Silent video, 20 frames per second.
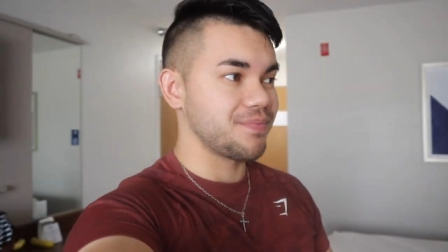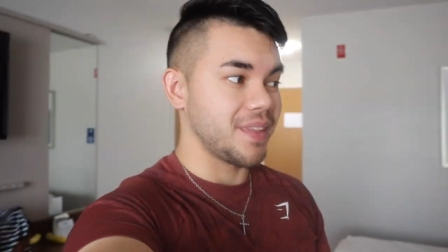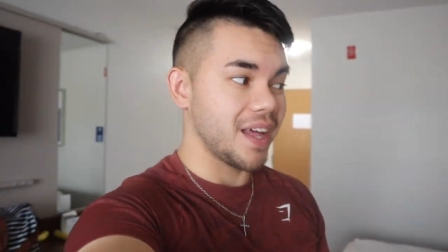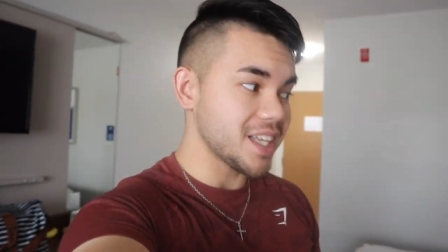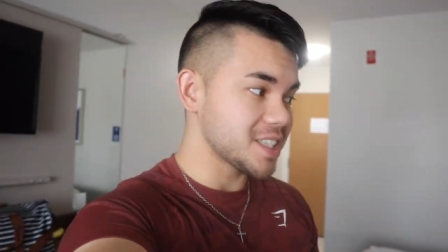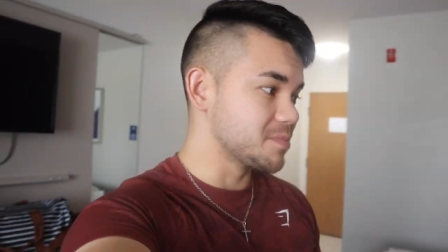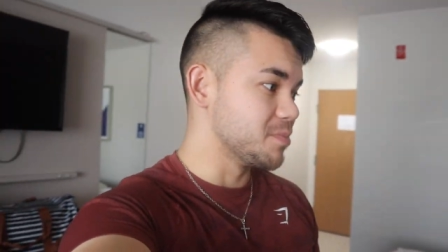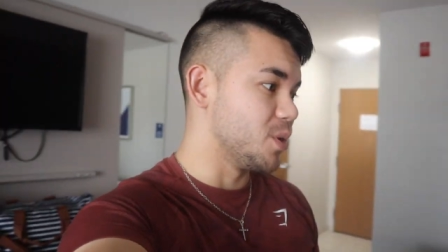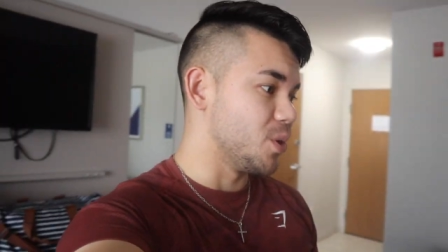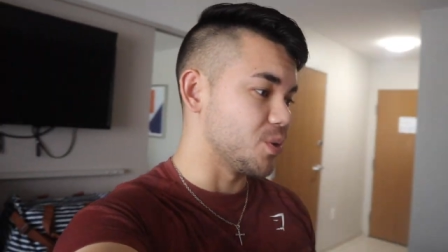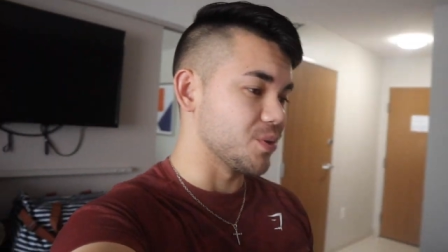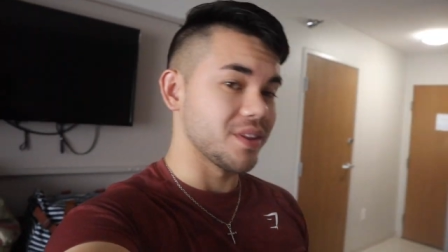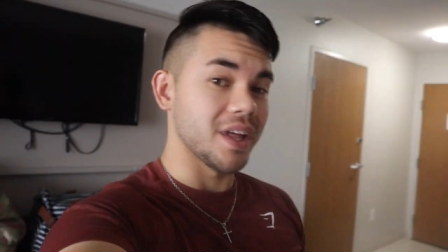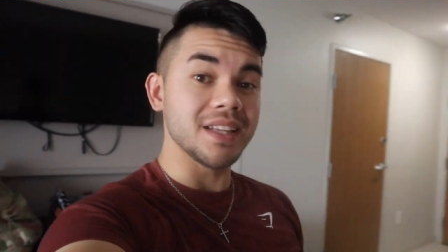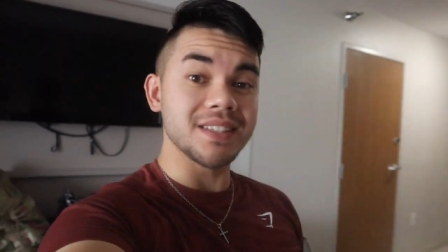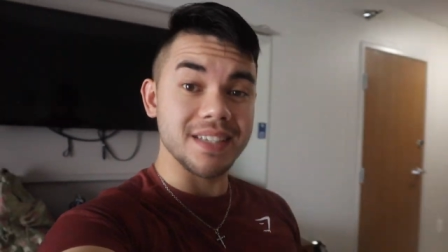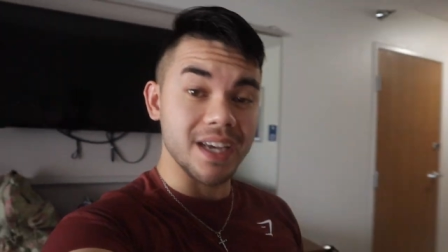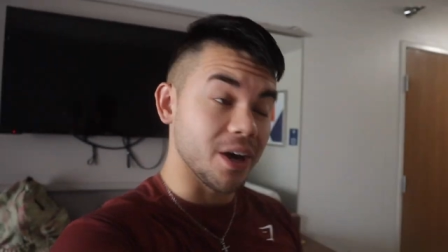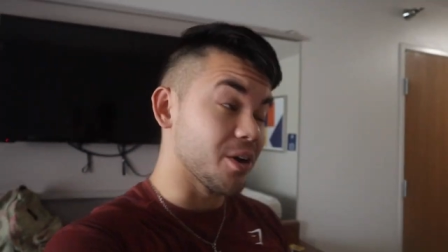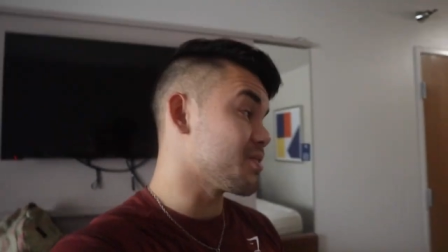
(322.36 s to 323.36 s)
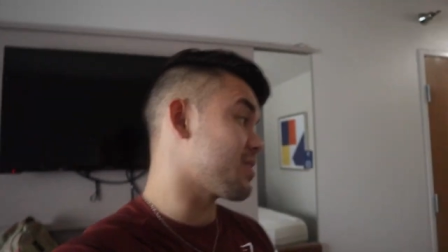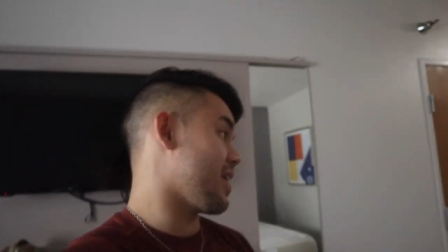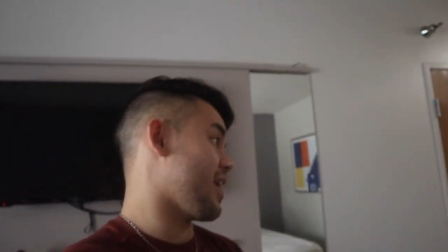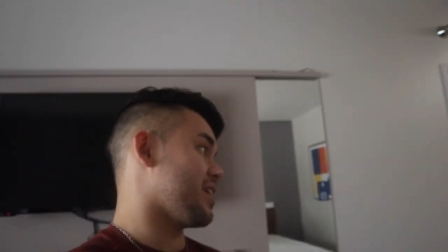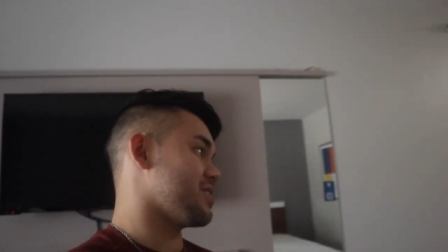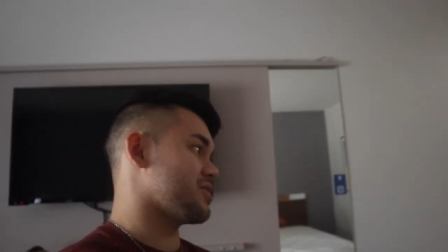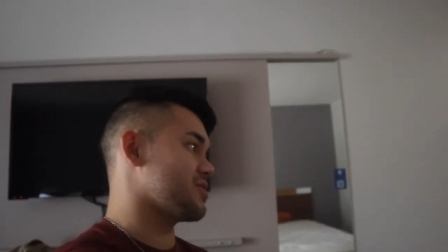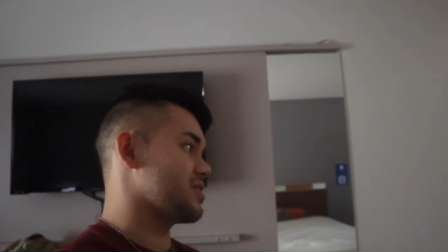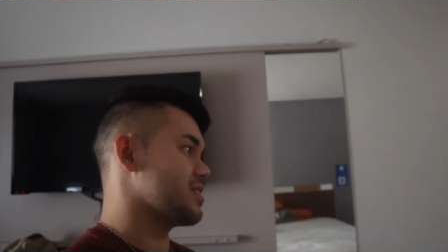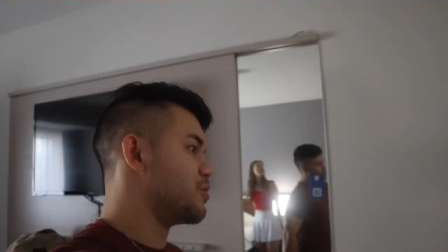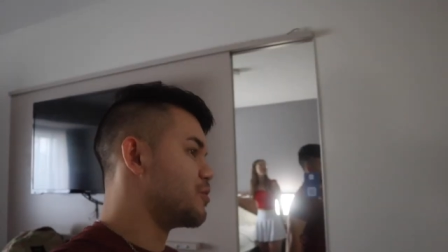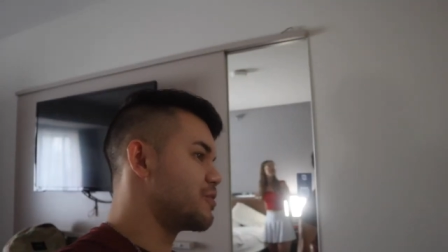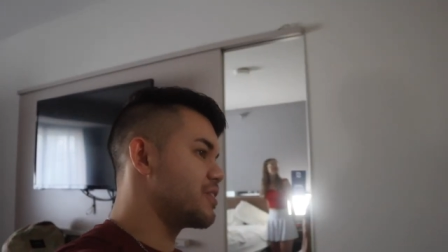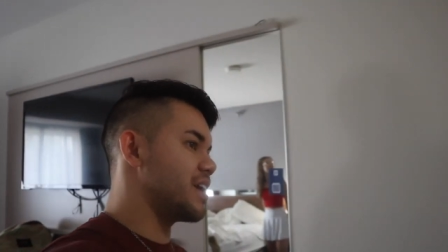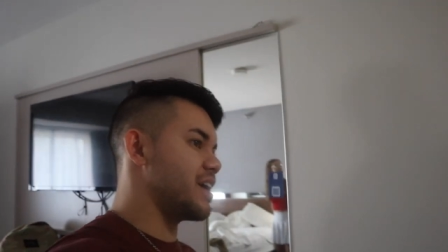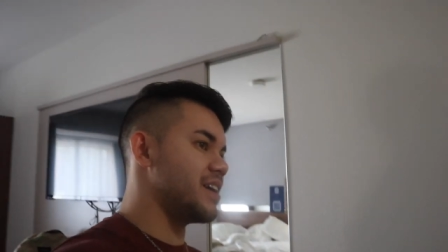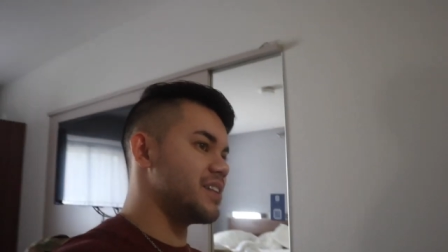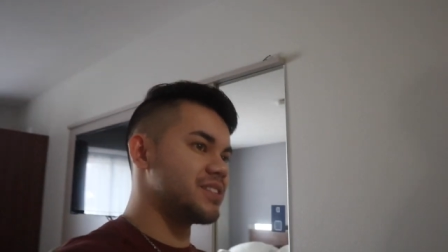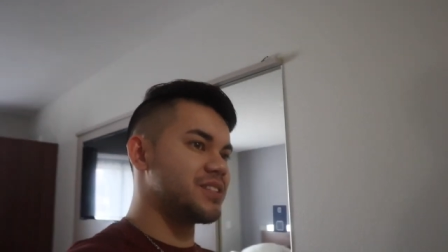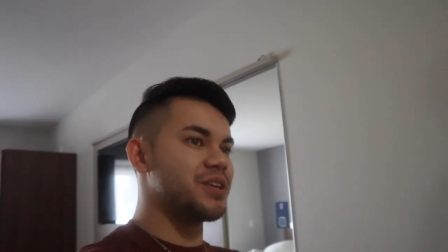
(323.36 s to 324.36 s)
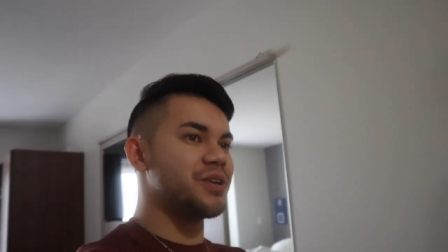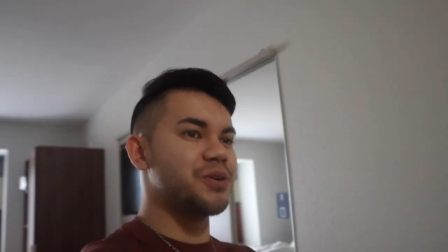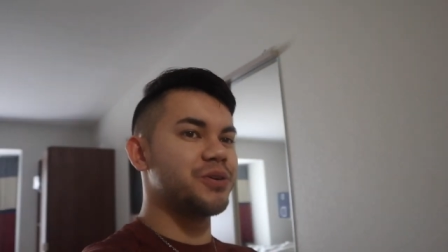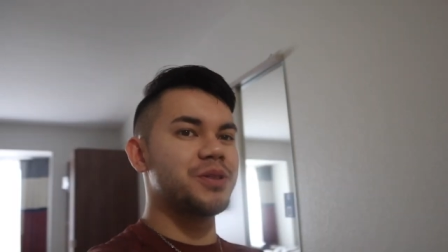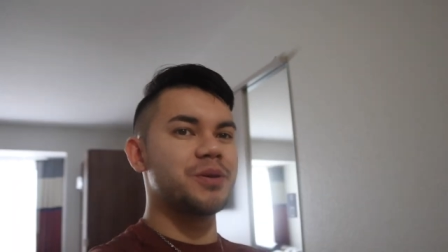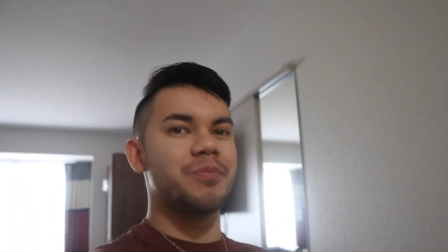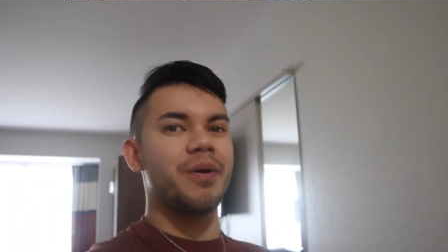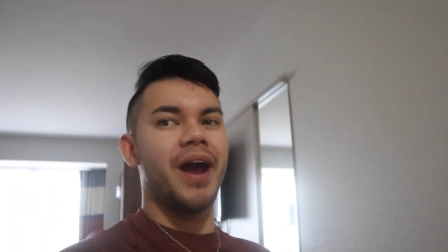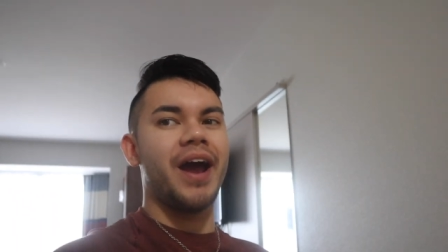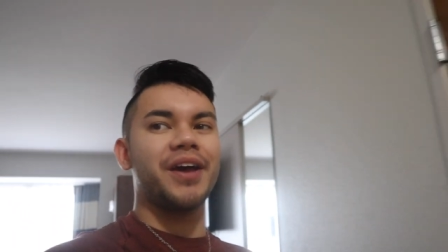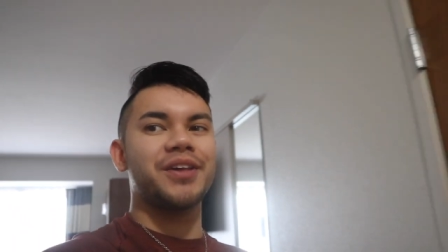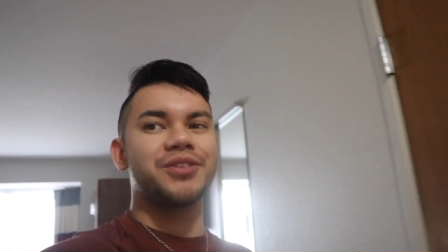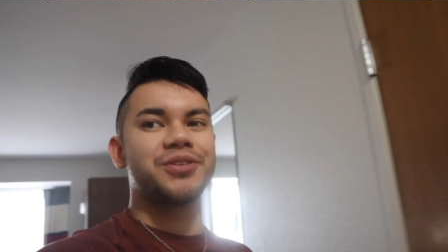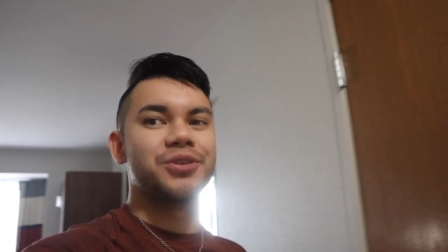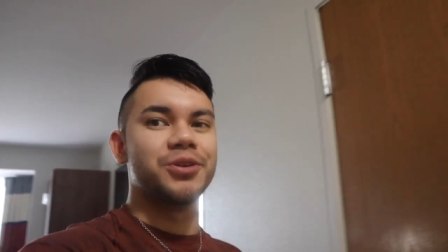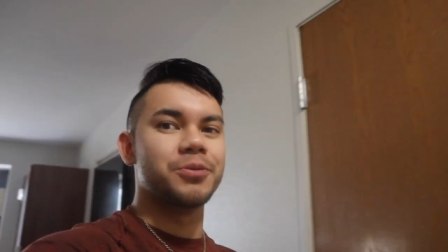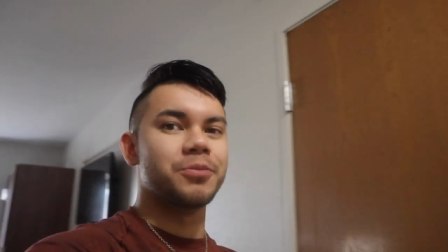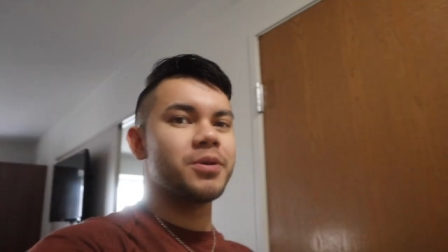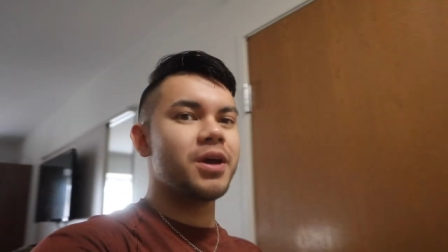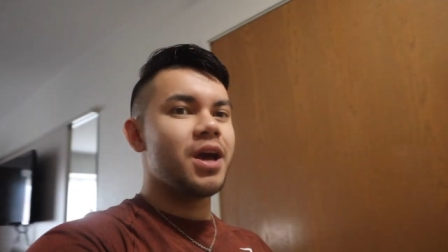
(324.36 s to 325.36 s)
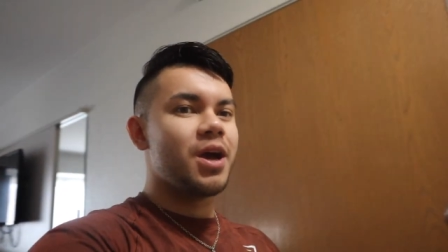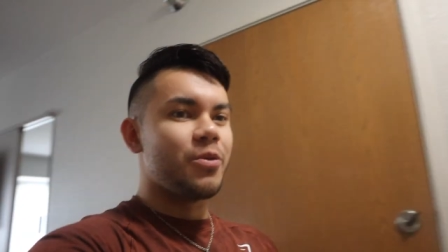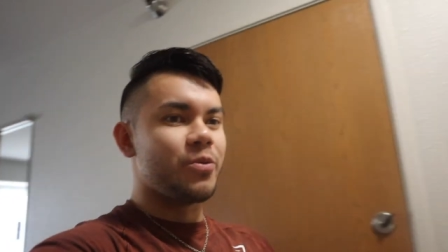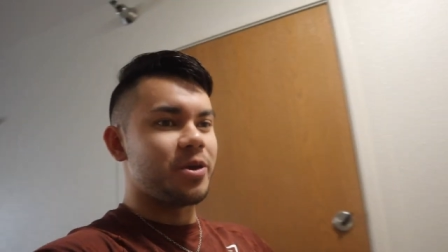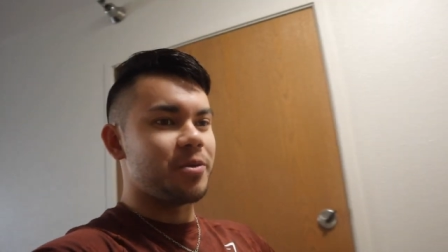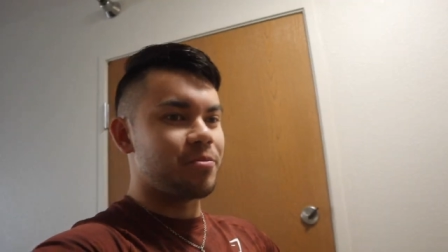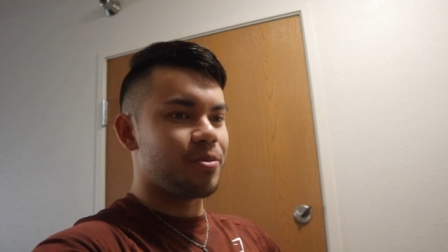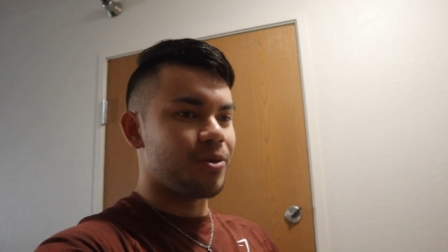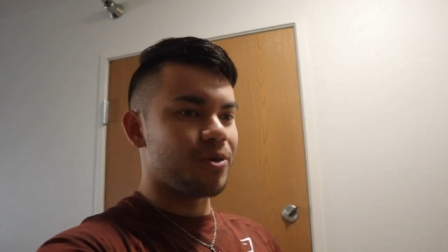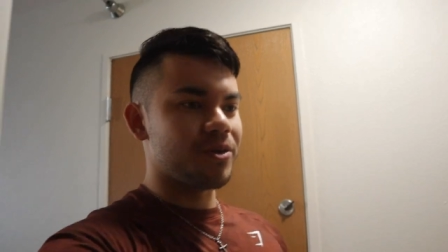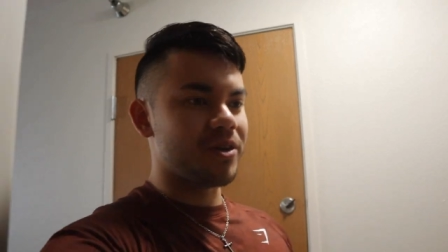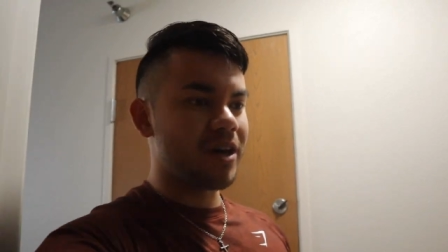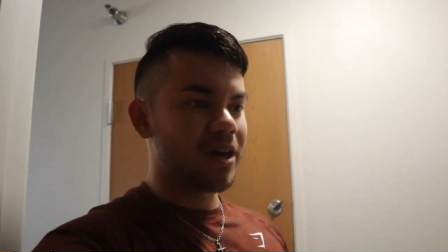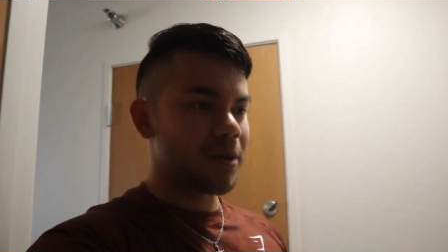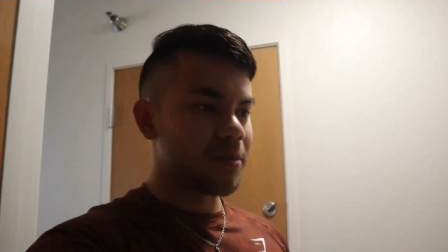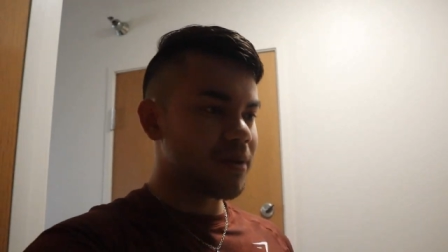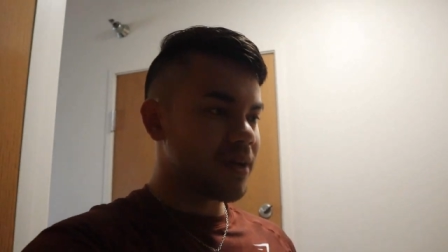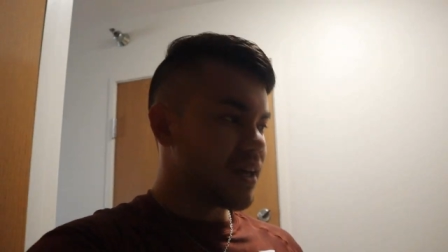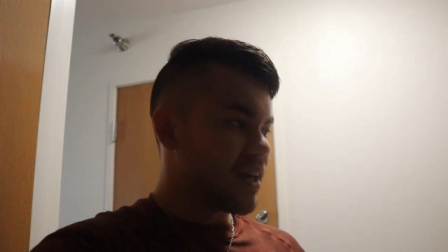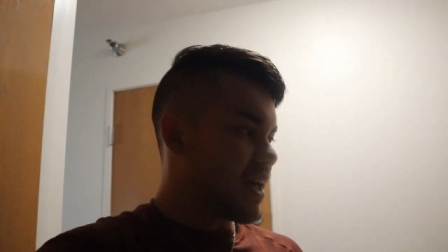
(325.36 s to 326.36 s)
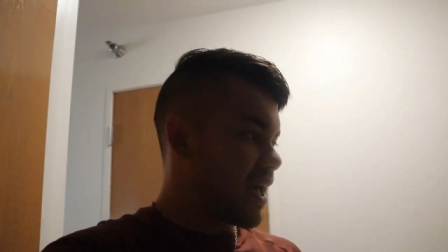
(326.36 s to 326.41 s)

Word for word: that's mold. That's a health hazard. Moving into the bathroom, we pulled up